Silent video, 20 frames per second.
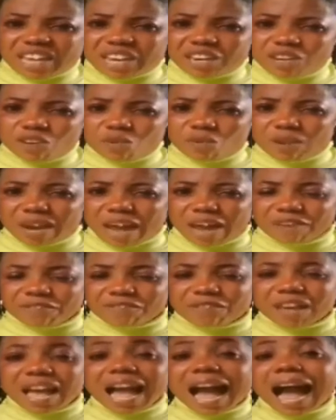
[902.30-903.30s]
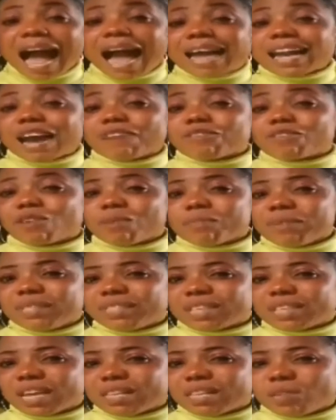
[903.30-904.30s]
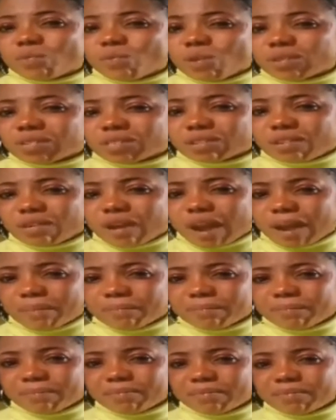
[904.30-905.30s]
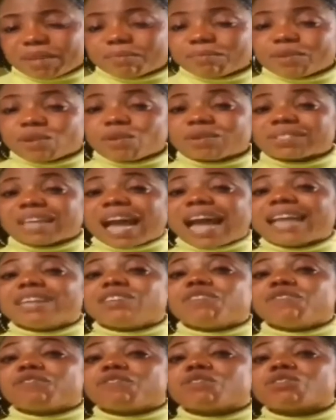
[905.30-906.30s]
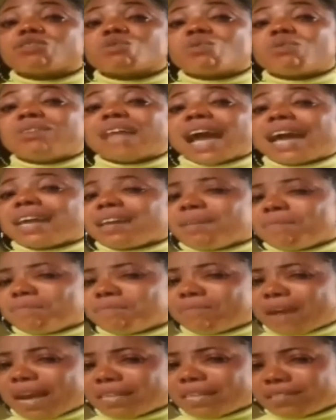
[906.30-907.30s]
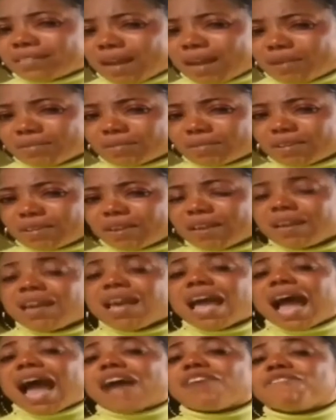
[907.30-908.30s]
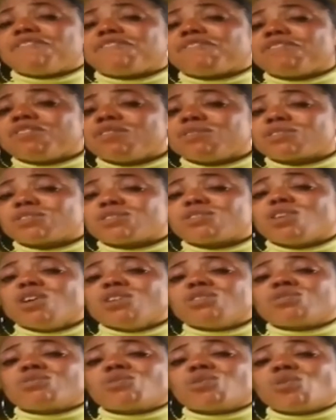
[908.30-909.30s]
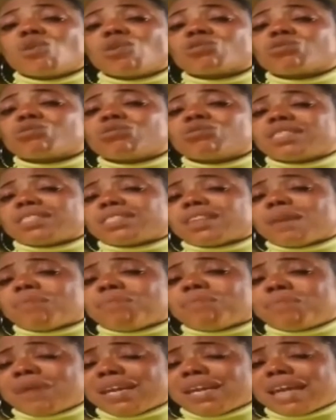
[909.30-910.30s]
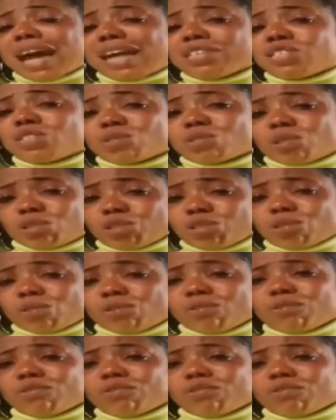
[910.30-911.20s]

a new life, and I've committed the worst crime because I refused to die in Bright's house. I refused to go through the same pain and torture.